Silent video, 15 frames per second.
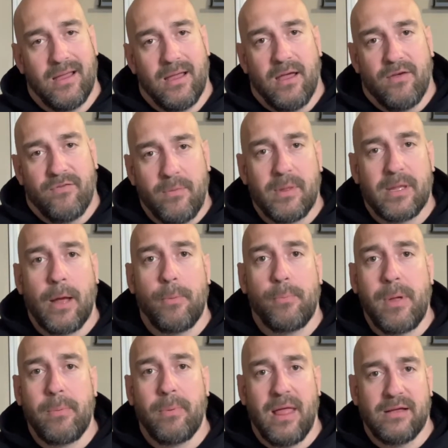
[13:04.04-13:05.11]
from a couple
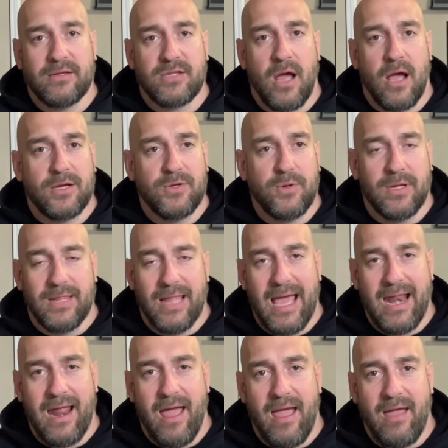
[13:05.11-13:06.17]
people I was talking to
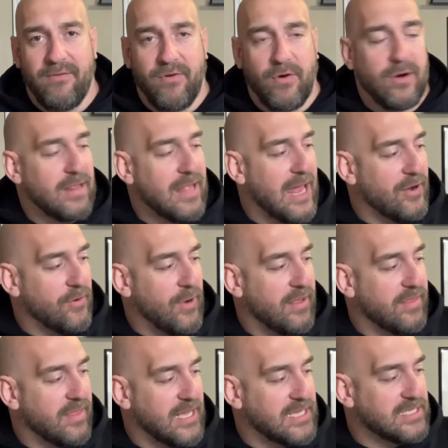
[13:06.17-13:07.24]
online, I've heard a lot of
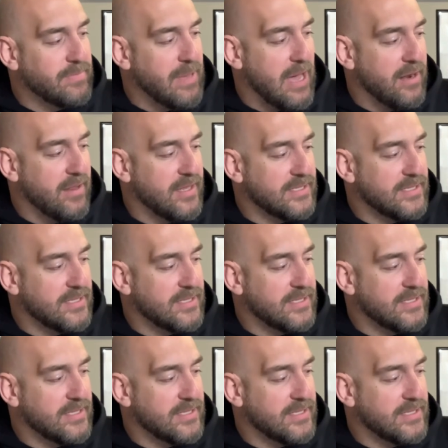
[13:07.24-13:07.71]
great things about it.